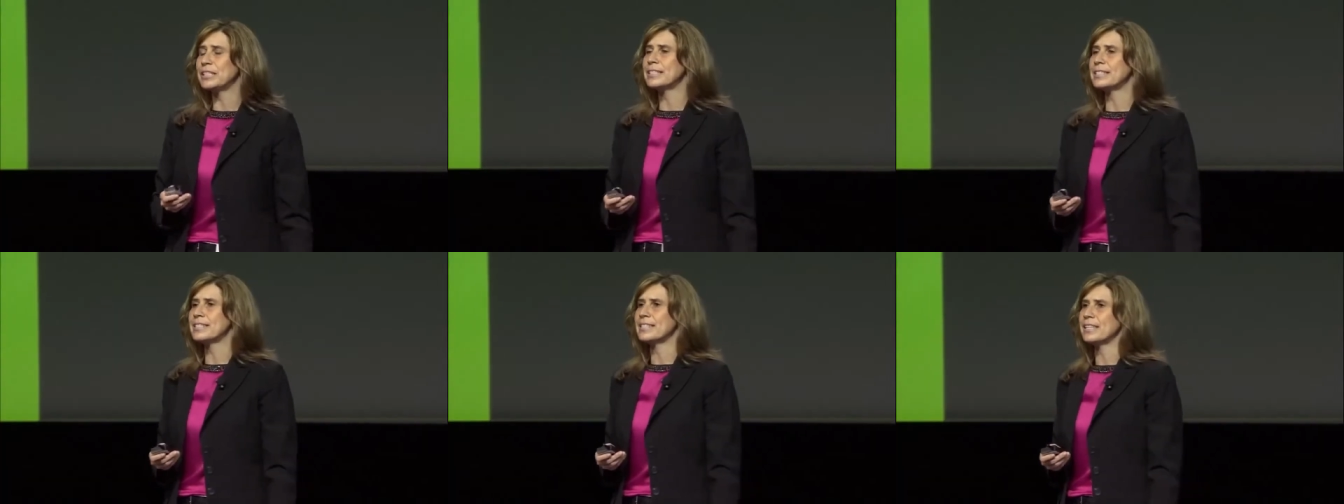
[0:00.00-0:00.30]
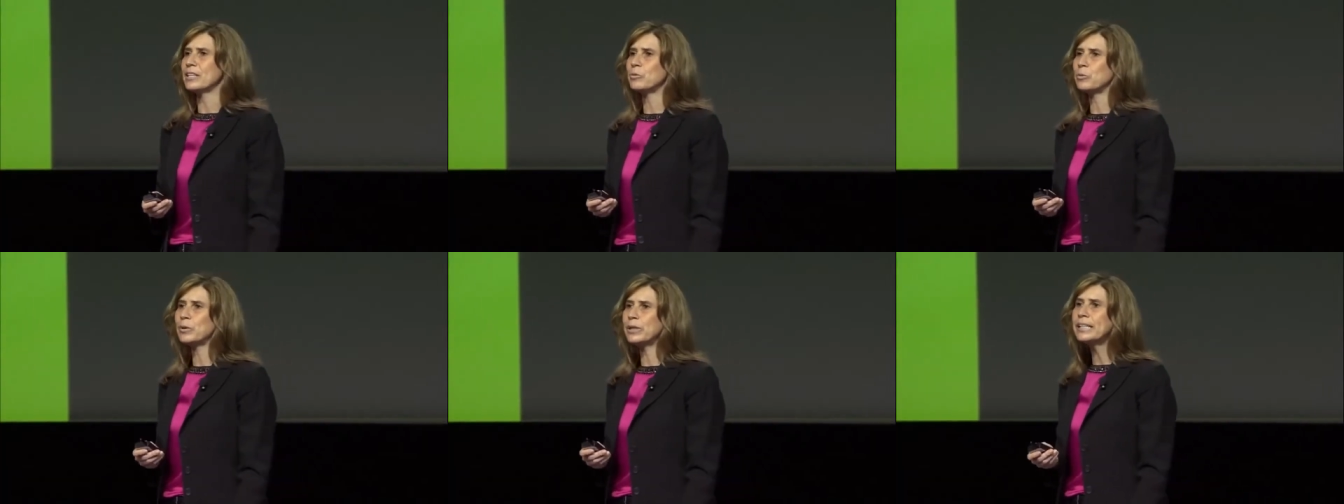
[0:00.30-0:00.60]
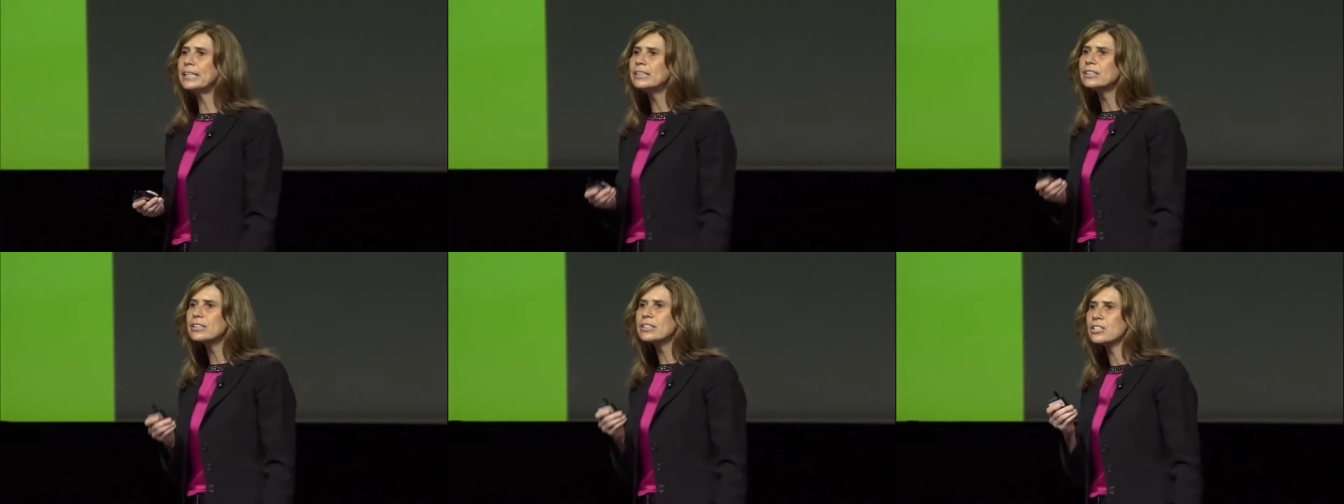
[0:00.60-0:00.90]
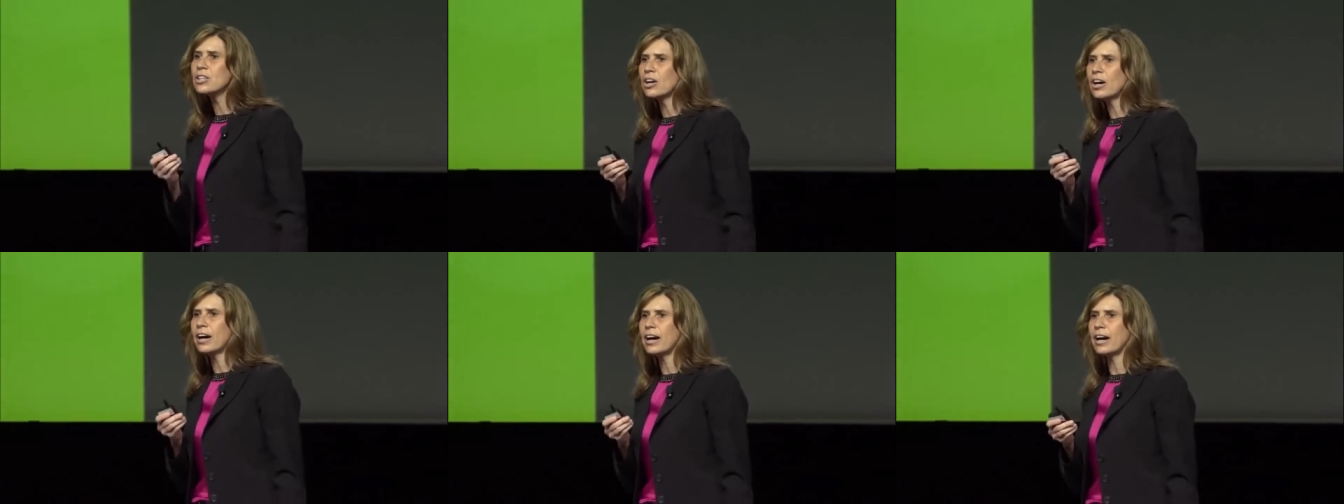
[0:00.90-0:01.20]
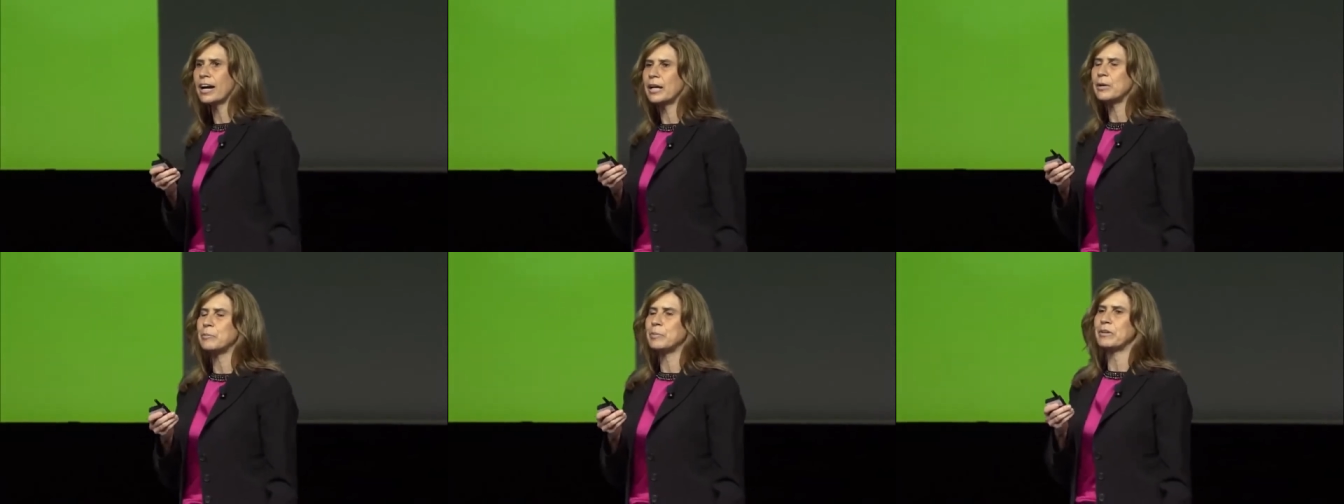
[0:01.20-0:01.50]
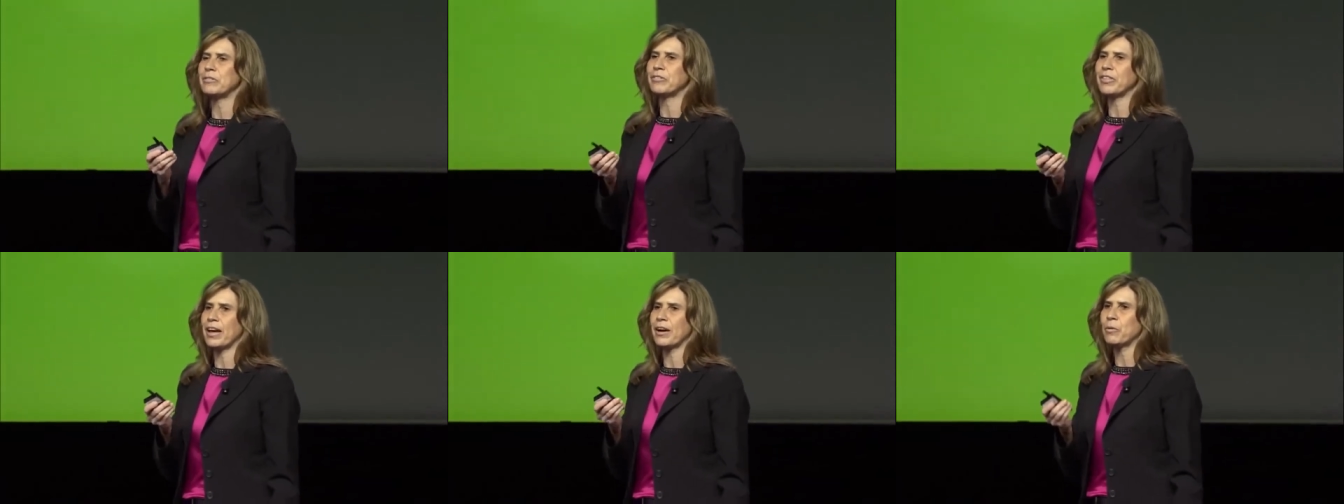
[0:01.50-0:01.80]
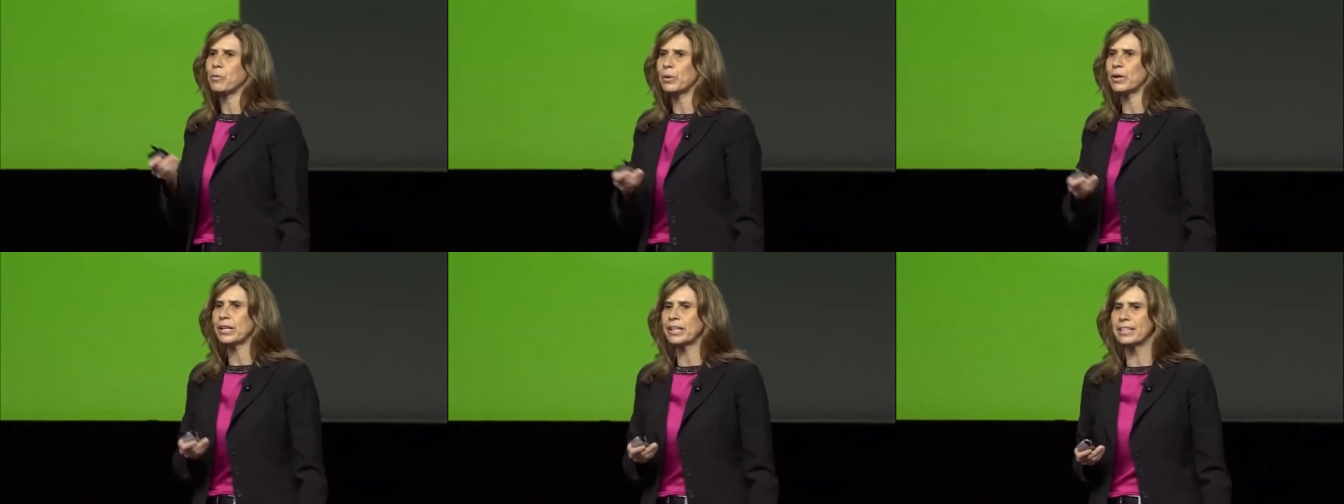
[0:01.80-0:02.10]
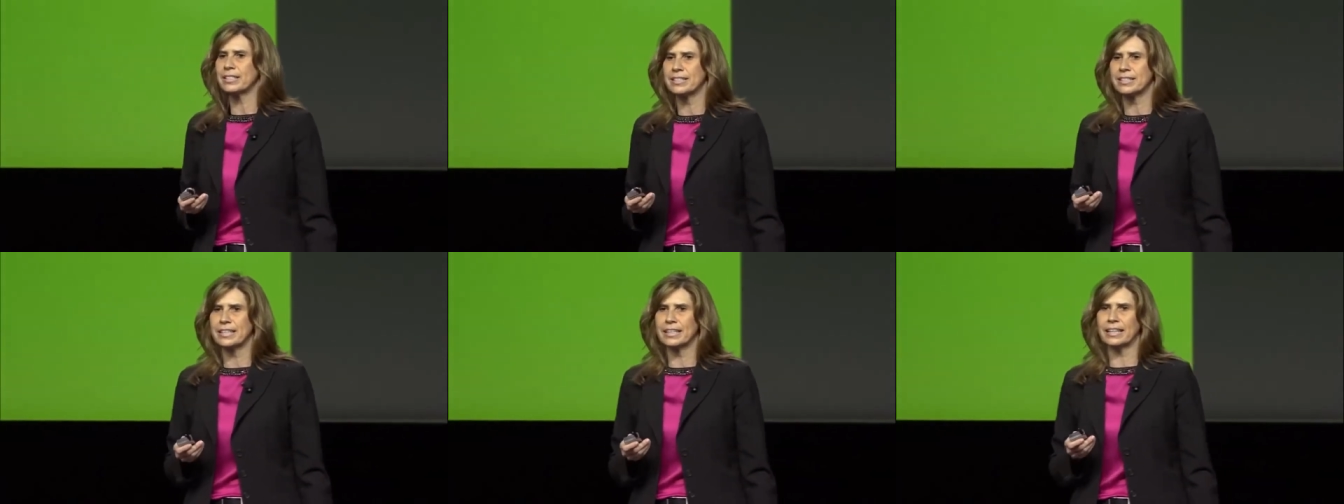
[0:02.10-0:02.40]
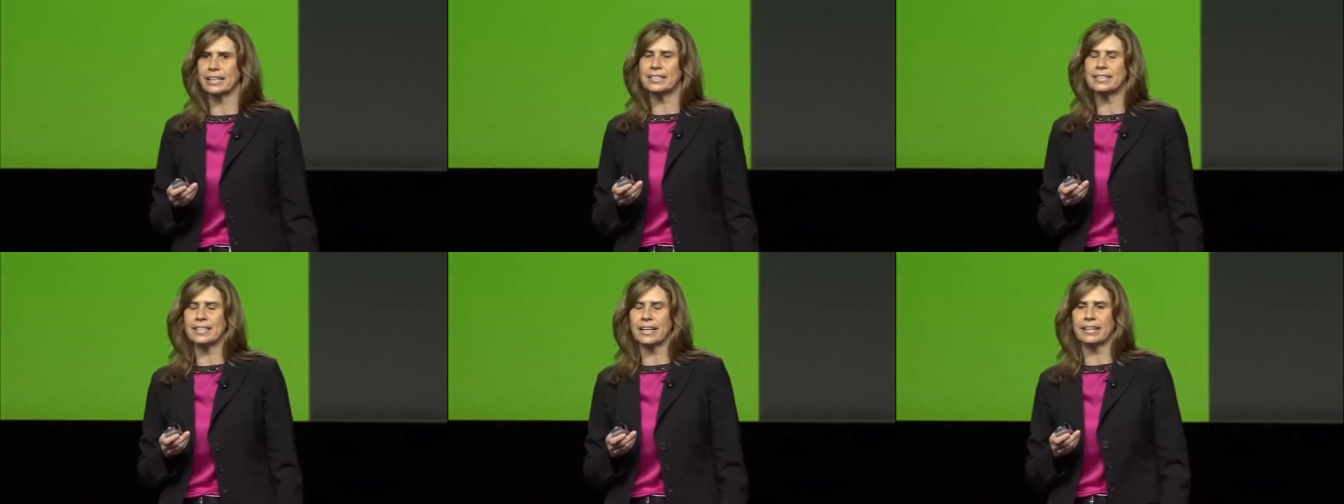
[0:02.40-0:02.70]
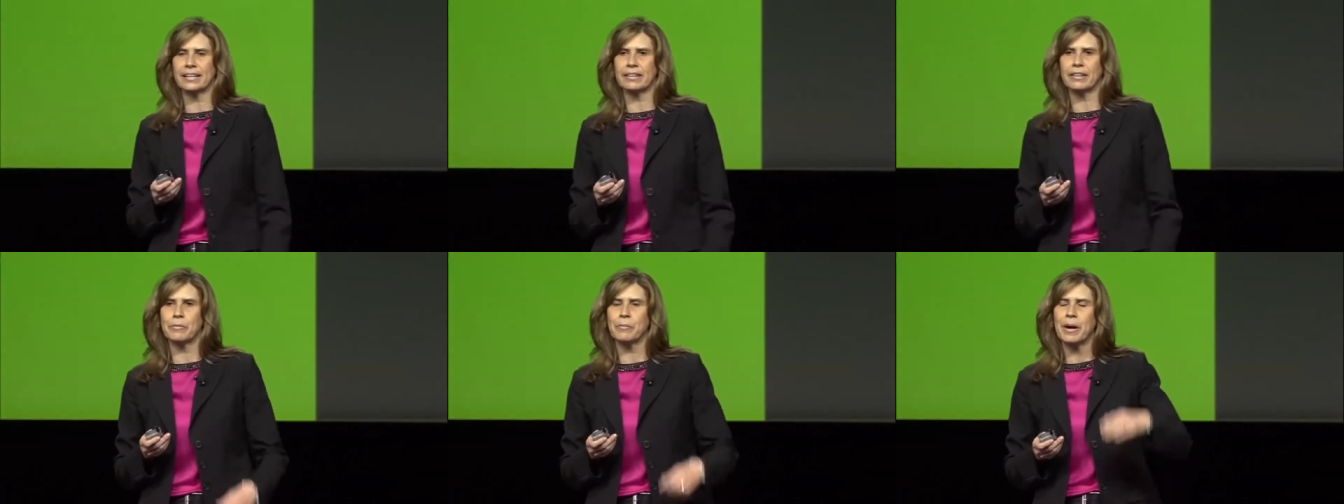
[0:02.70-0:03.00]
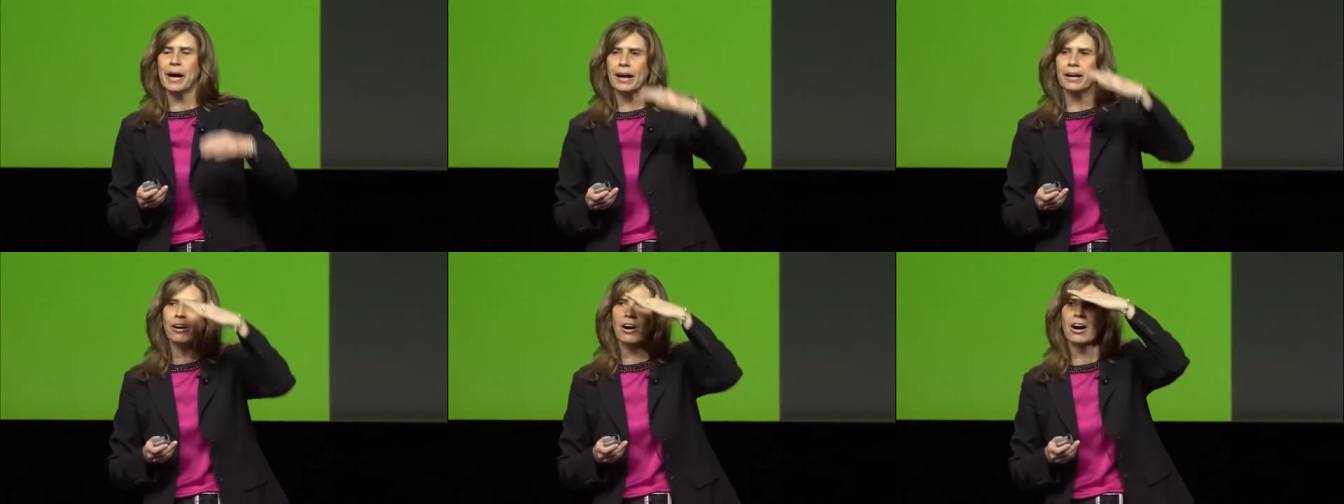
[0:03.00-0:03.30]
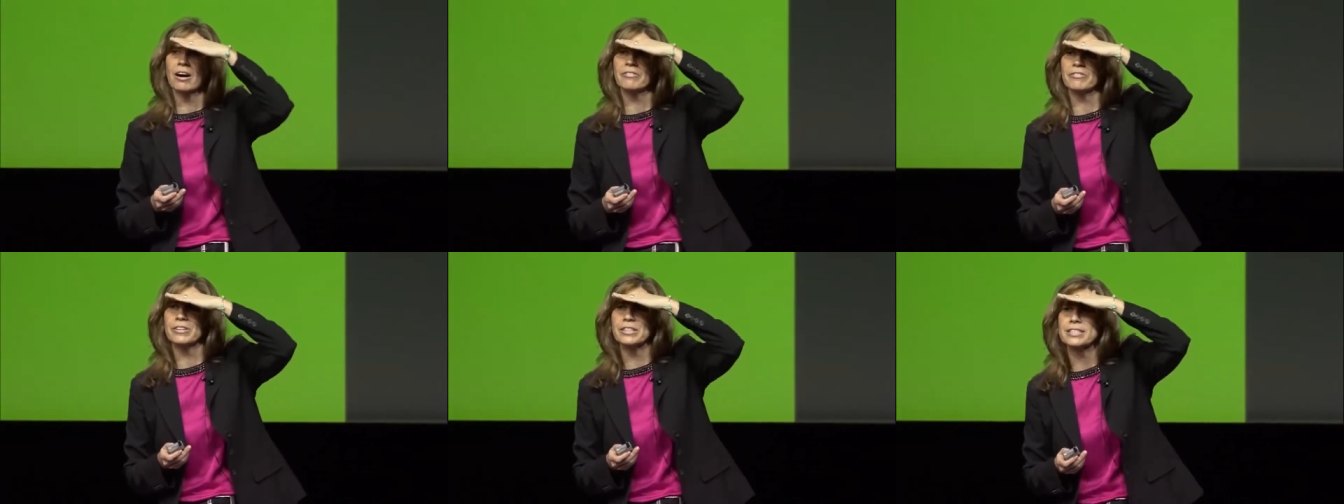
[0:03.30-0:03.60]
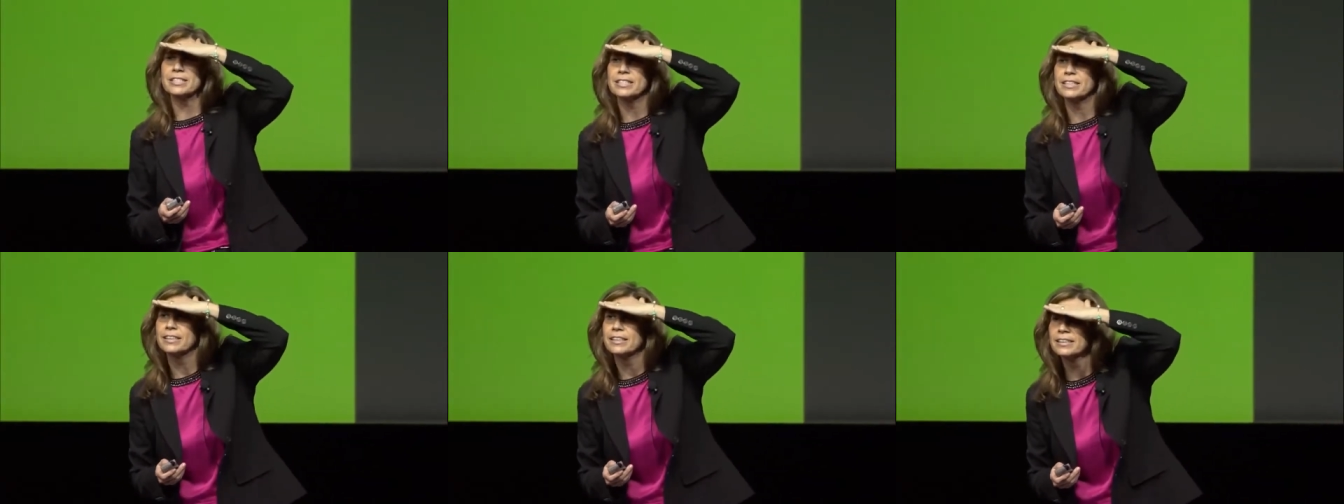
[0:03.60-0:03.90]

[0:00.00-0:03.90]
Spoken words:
can see real time if that work is getting done in the back office?